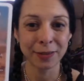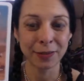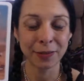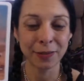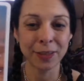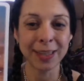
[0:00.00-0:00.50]

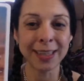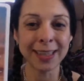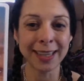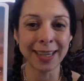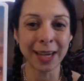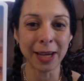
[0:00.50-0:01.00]

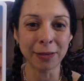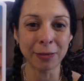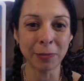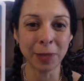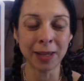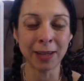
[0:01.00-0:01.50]
feeling
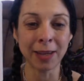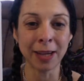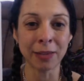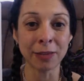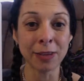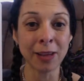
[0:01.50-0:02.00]
of being
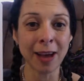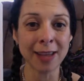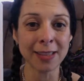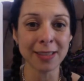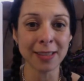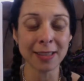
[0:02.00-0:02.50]
kind of
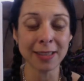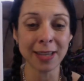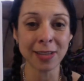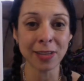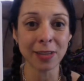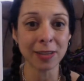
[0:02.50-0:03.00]
lost in the
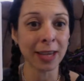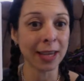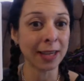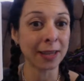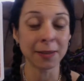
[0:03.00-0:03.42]
desert, like